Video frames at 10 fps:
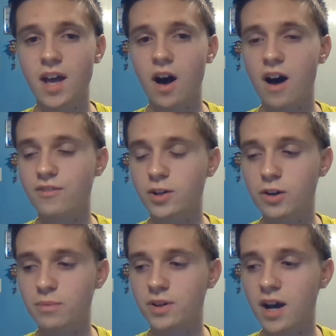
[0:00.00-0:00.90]
off of
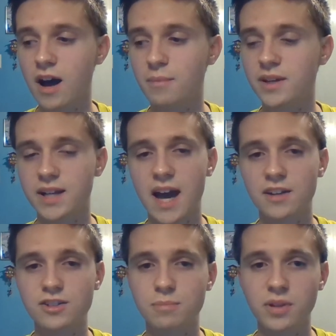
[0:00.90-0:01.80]
Cooper Kupp. And it kind
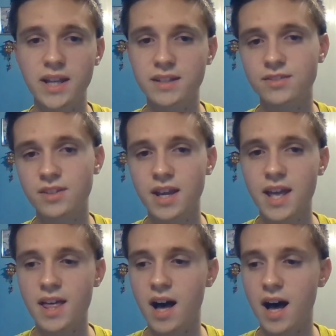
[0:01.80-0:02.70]
of splits
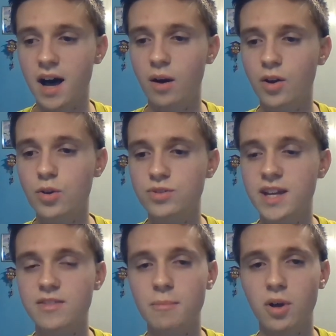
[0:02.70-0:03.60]
who's
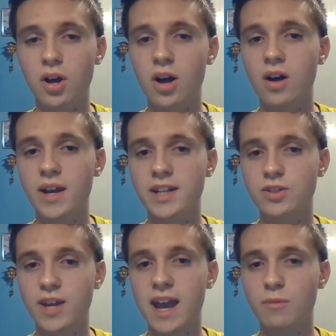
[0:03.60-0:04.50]
getting the ball. And
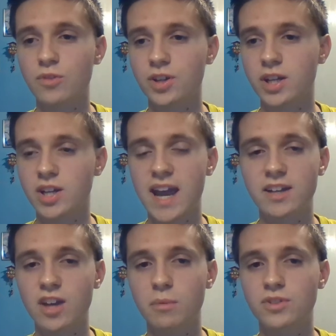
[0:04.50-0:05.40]
you can't
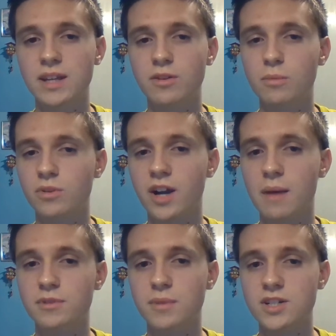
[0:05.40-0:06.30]
double team Cooper
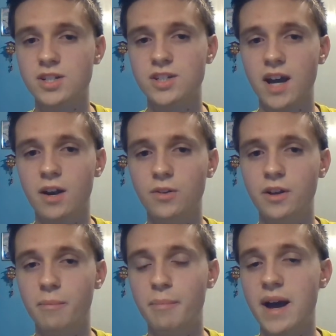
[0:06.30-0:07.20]
Kupp as much because you got
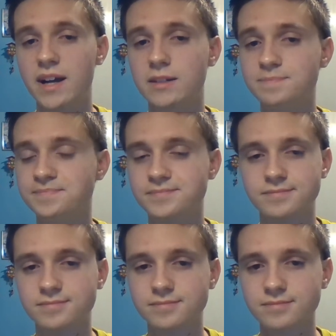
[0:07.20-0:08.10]
Odell Beckham.
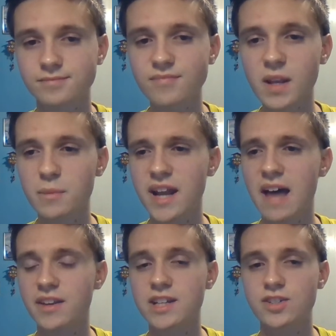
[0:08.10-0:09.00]
But
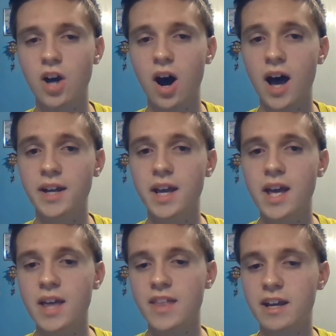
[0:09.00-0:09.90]
now that he's gone,
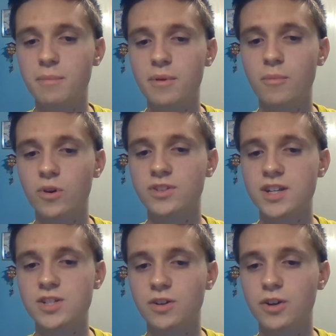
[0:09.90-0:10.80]
they can put more
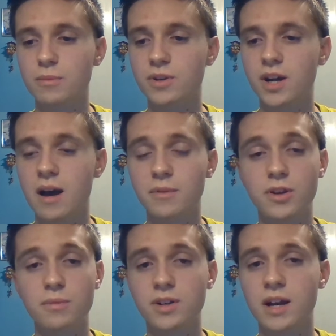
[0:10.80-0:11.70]
attention on Cooper Kupp, and
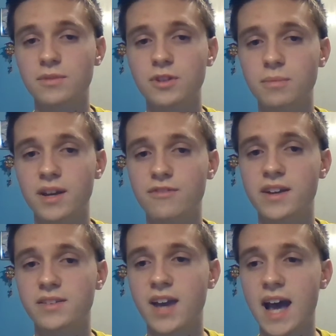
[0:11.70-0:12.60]
Cooper Kupp still played
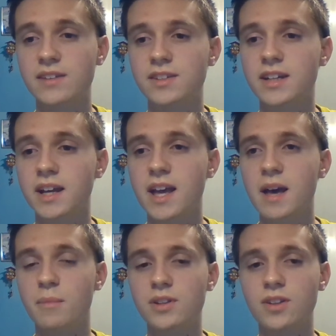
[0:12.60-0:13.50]
fantastic,
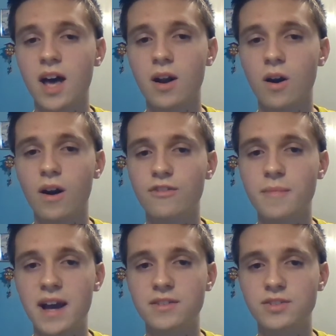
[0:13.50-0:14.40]
but it's a lot harder for
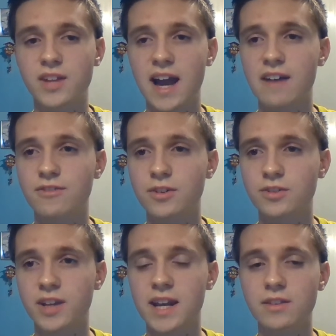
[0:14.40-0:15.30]
Matthew Stafford
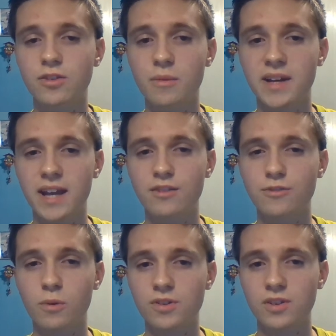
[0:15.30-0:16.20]
to get it to him, and he had to
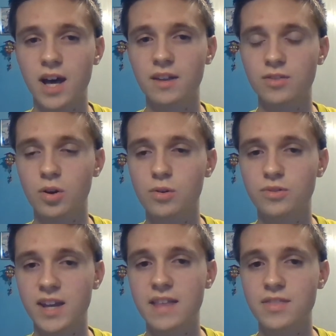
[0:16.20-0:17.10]
force a lot of throws
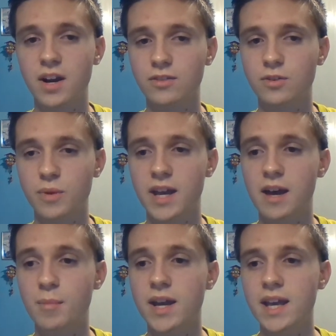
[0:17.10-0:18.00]
in there to
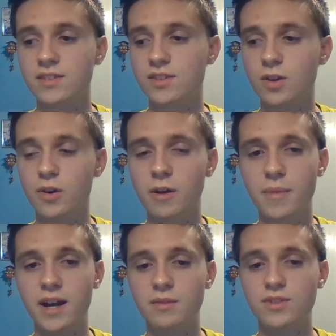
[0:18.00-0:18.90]
him since Odell
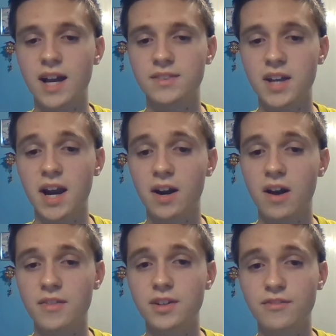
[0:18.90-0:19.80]
Beckham's not there. And
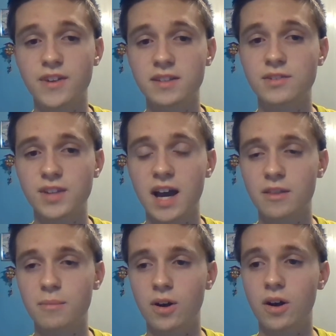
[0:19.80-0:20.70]
on the defensive side of
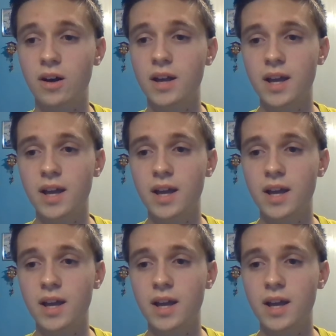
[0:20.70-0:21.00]
the ball,